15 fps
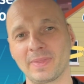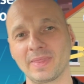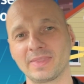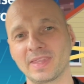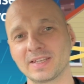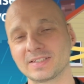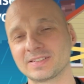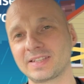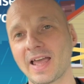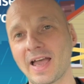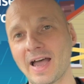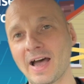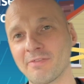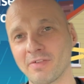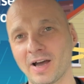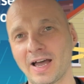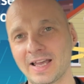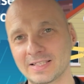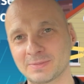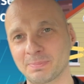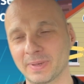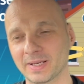there's that other
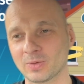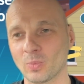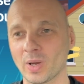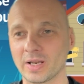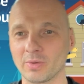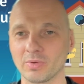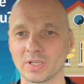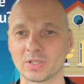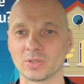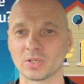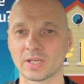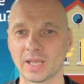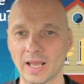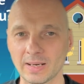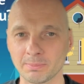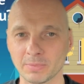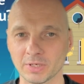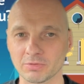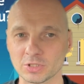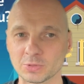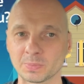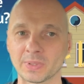aspect where the vehicle can be
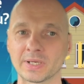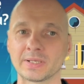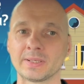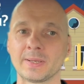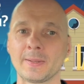resprayed.